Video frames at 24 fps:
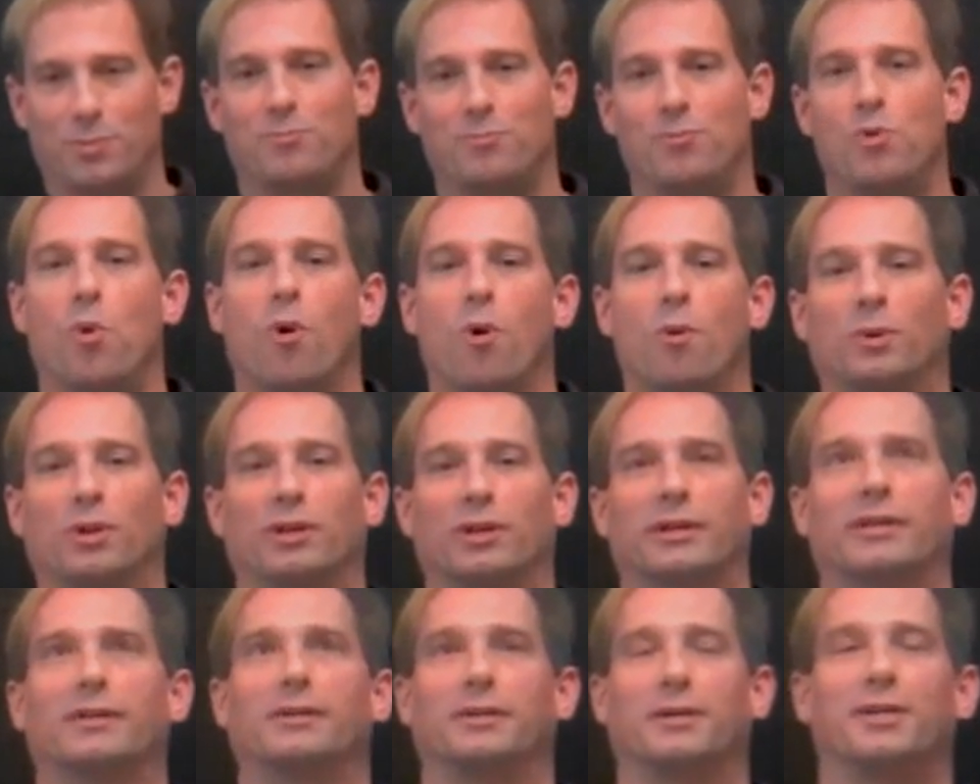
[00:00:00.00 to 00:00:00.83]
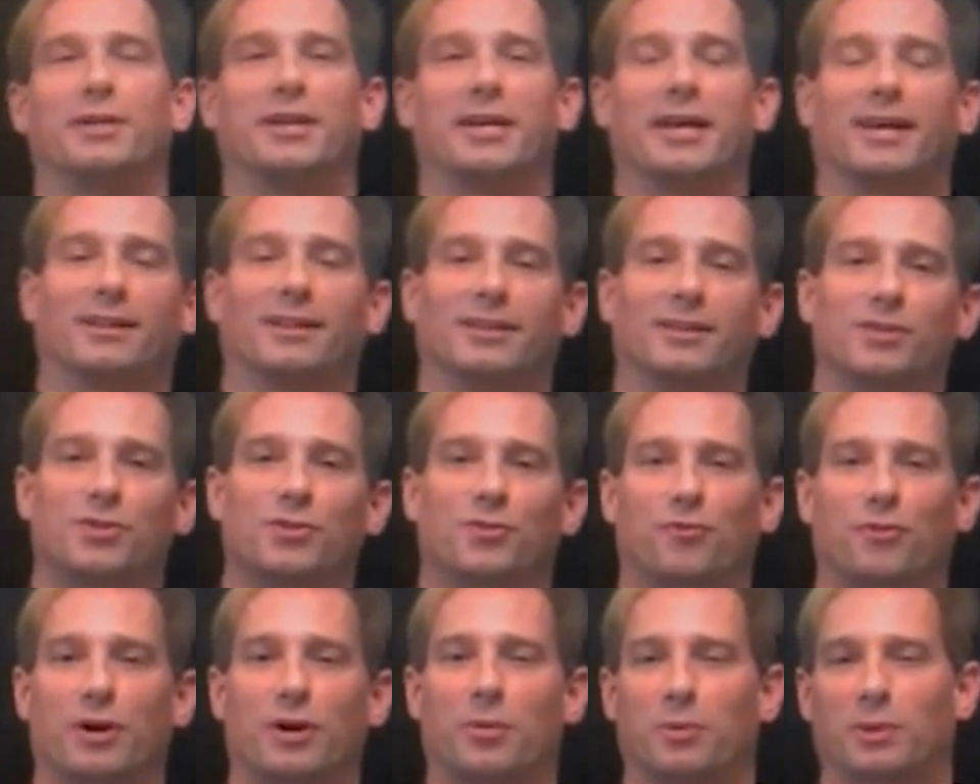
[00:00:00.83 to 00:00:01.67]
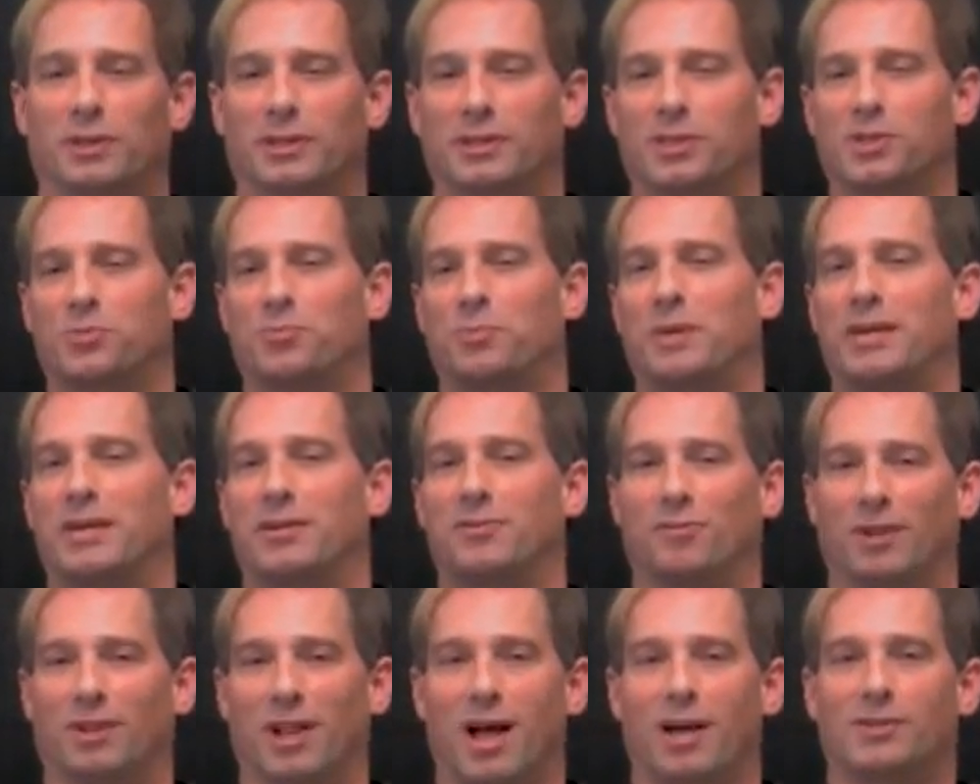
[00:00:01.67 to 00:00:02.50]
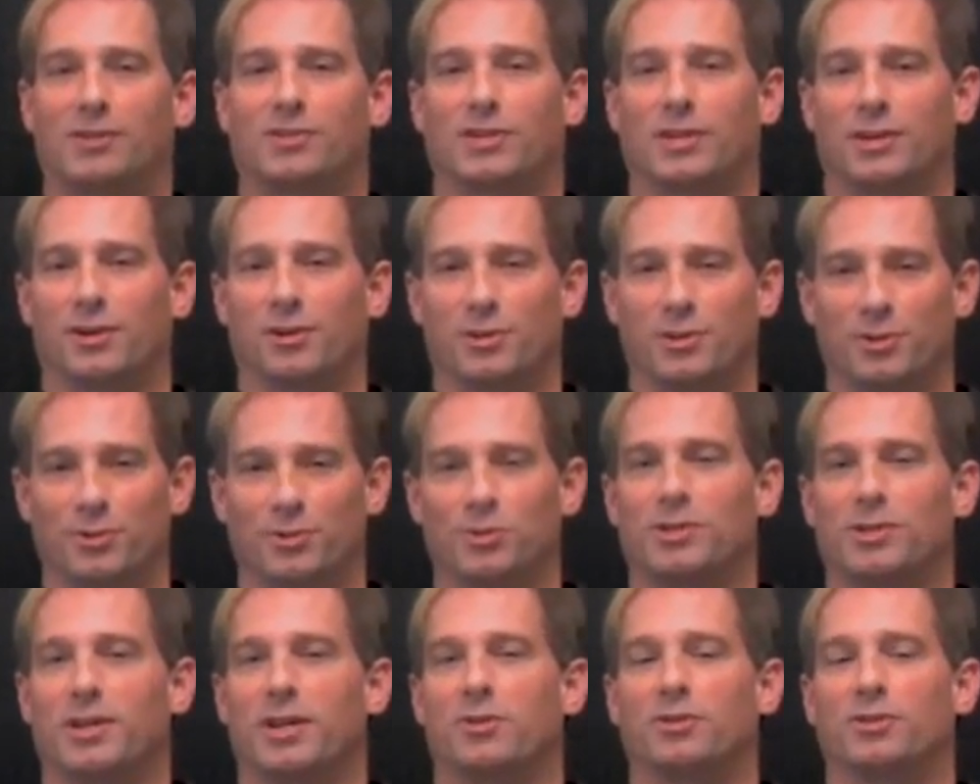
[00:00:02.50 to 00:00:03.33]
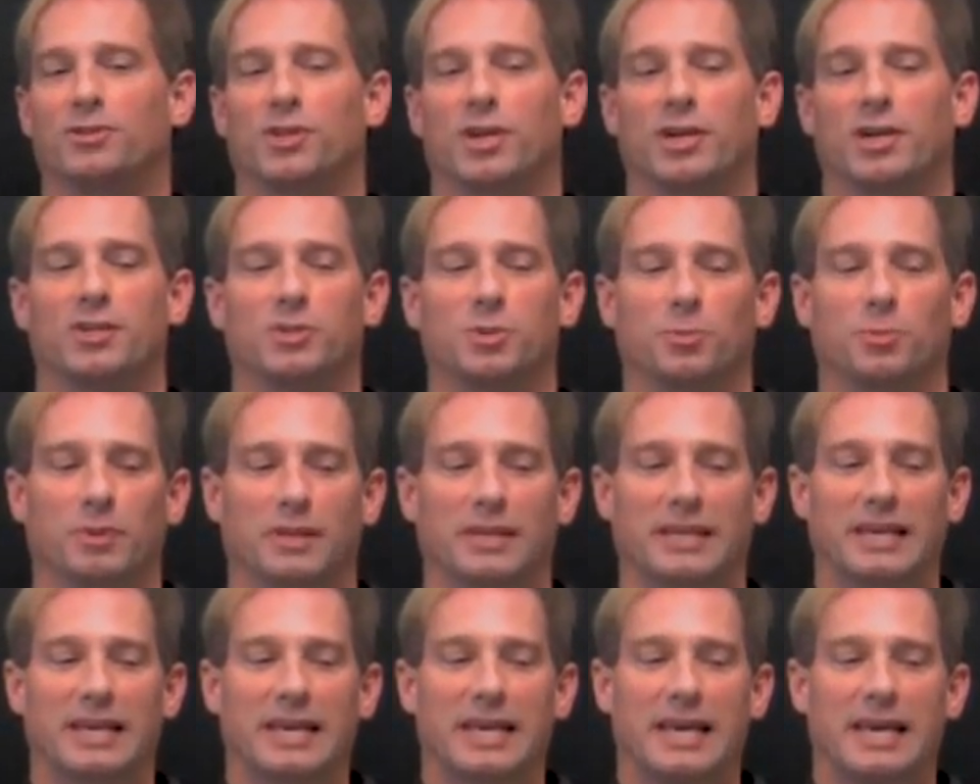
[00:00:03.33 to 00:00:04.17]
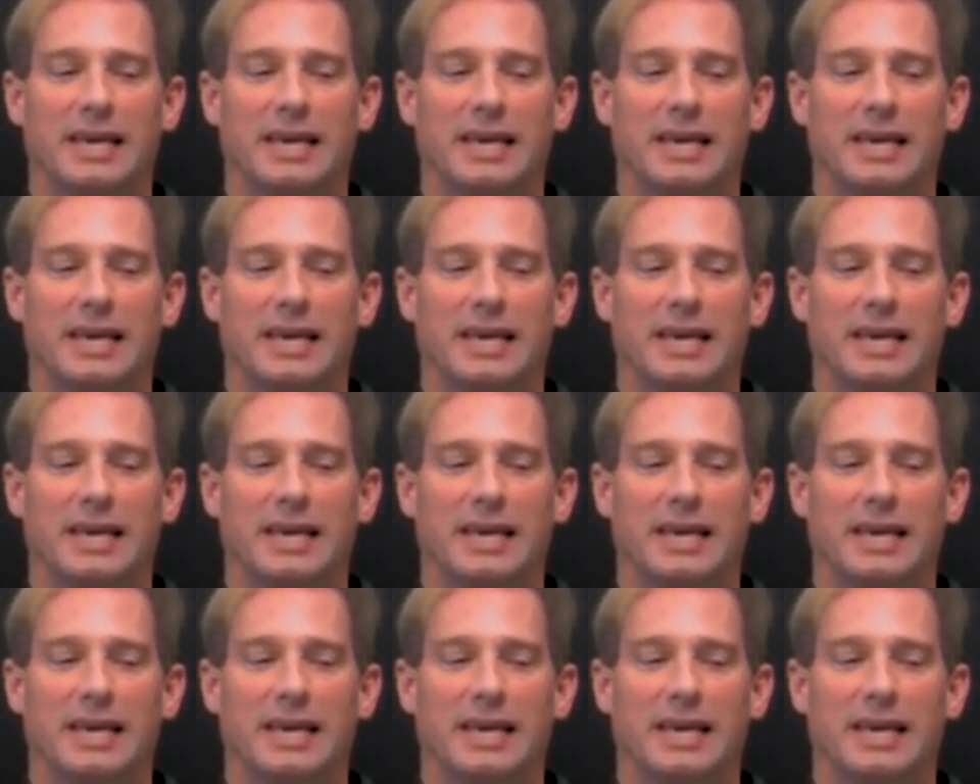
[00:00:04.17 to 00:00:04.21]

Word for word: normally in English, frequently speed and velocity are used interchangeably